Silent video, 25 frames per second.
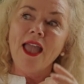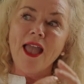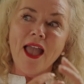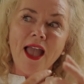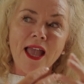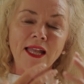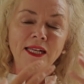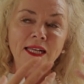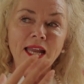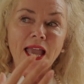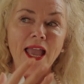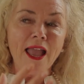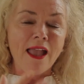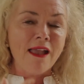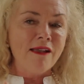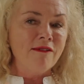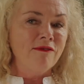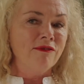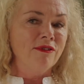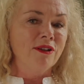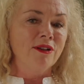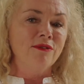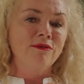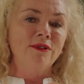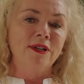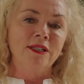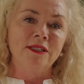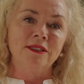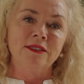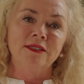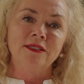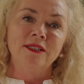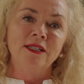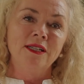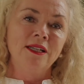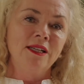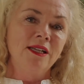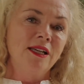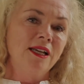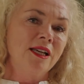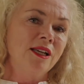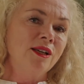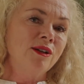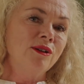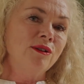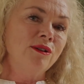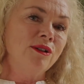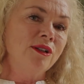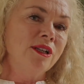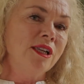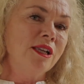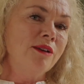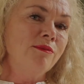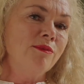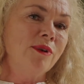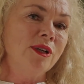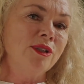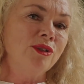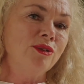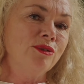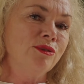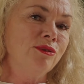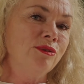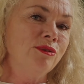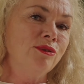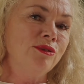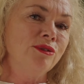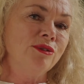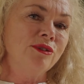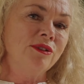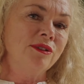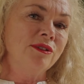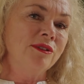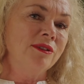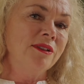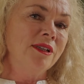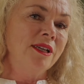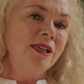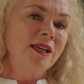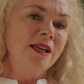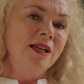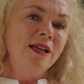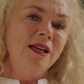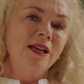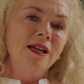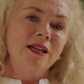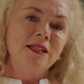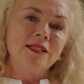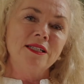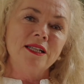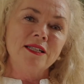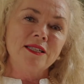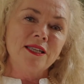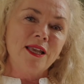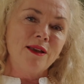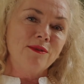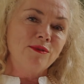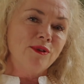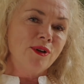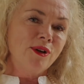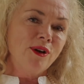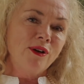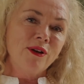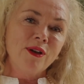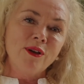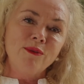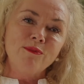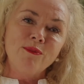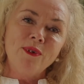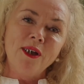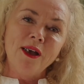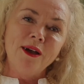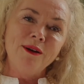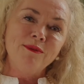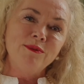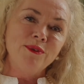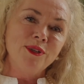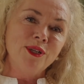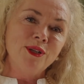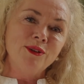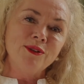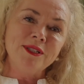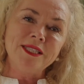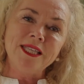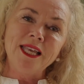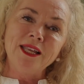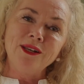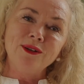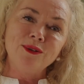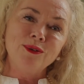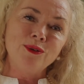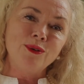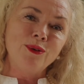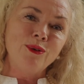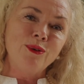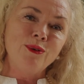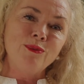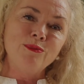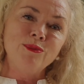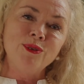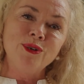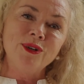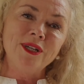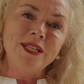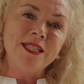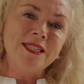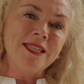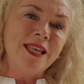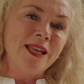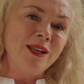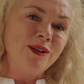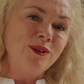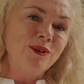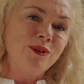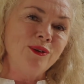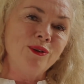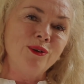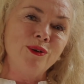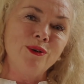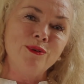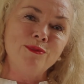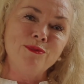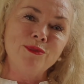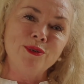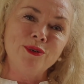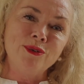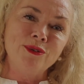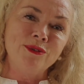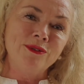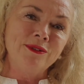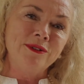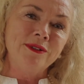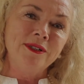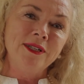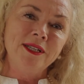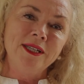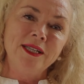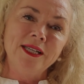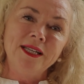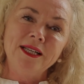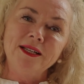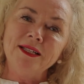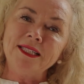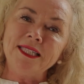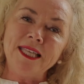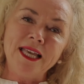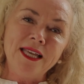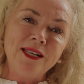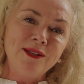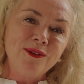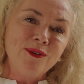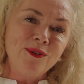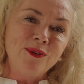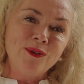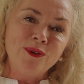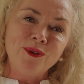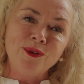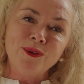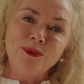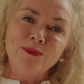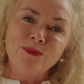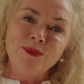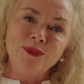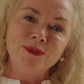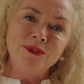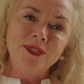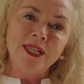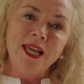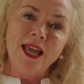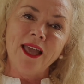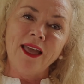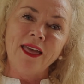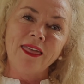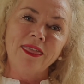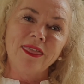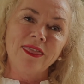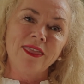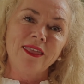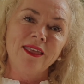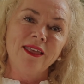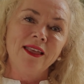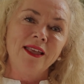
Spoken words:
And everyone, including my children, just kept on going, Mum, is that normal? Is that normal? Is that normal death?